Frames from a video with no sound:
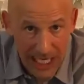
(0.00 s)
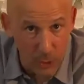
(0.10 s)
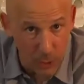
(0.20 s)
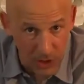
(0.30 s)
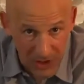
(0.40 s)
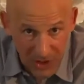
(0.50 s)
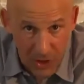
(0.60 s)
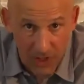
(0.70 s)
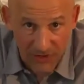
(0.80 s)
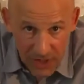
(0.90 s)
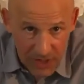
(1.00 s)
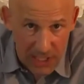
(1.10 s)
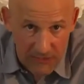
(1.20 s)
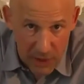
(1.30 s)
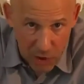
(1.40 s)
in order to start
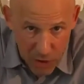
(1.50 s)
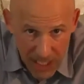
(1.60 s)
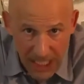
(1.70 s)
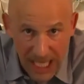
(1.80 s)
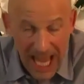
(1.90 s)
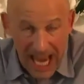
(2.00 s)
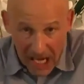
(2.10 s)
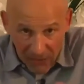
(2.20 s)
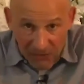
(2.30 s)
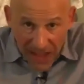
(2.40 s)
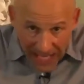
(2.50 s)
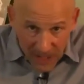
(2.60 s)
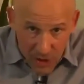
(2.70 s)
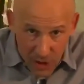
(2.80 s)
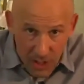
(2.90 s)
successfully trading. In
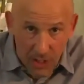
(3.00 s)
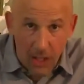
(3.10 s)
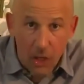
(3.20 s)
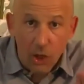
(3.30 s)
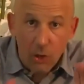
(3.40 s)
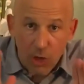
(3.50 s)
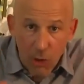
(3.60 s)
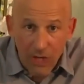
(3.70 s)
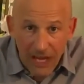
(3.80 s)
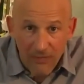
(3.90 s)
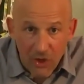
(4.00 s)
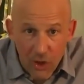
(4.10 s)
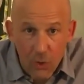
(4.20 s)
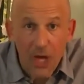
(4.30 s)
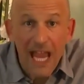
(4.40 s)
fact, you don't have to
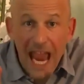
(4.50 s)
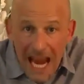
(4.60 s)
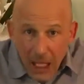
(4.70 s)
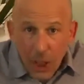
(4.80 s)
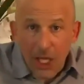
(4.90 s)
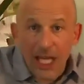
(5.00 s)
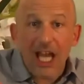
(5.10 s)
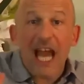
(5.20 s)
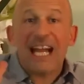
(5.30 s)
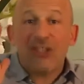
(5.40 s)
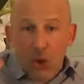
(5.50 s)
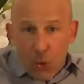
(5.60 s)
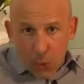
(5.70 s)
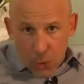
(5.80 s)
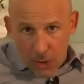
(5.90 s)
do anything
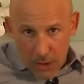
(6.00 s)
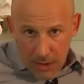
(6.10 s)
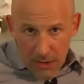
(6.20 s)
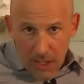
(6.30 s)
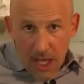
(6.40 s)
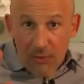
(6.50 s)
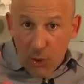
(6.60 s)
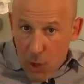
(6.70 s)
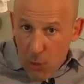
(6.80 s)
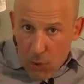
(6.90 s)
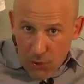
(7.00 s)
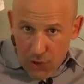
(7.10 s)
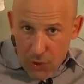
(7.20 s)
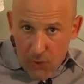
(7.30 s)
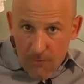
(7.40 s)
at all if you don't
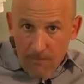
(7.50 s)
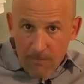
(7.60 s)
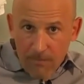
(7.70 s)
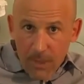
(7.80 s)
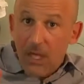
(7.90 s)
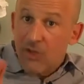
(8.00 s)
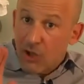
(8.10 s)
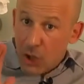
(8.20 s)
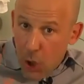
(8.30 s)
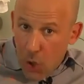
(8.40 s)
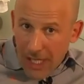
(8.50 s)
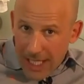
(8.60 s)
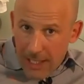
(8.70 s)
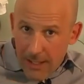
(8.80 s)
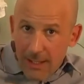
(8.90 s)
want to. Just log
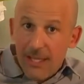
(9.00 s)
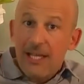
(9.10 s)
in,